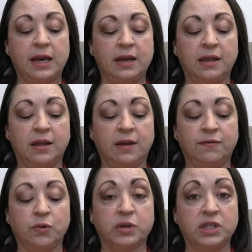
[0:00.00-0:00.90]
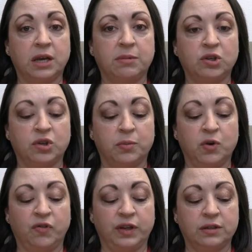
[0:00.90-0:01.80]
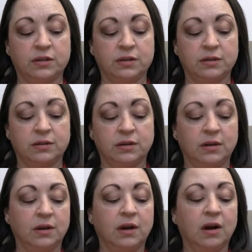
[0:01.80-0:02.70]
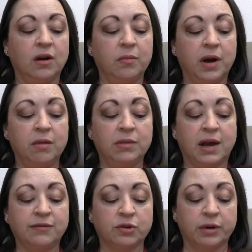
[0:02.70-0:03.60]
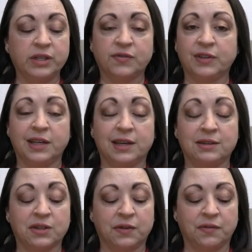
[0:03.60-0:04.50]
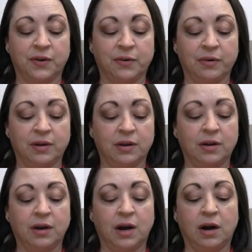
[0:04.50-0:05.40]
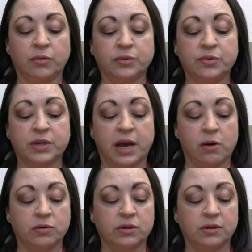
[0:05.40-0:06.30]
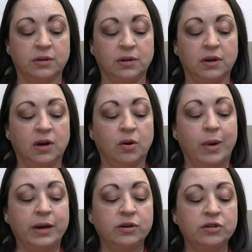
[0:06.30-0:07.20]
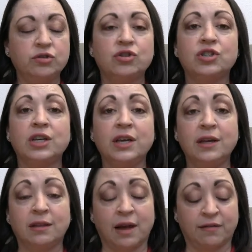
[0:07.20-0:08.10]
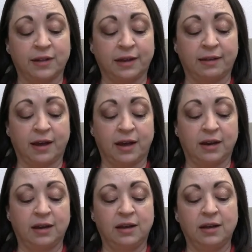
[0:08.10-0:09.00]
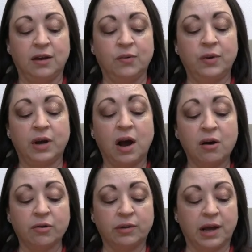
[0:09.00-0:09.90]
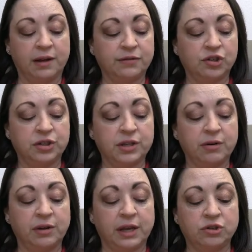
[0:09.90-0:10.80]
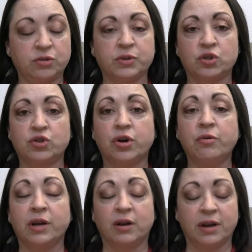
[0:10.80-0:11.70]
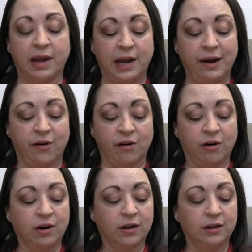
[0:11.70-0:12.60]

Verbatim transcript: anything if you can take me to the movies. Her mom laughed gracefully into the phone. Aru scowled. Why couldn't she laugh like that? When Aru laughed, she sounded like she was choking on air.